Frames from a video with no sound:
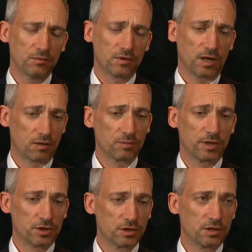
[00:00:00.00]
with Arab
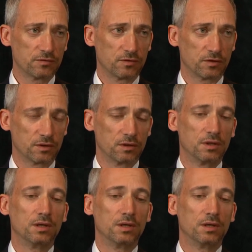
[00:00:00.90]
engineers for the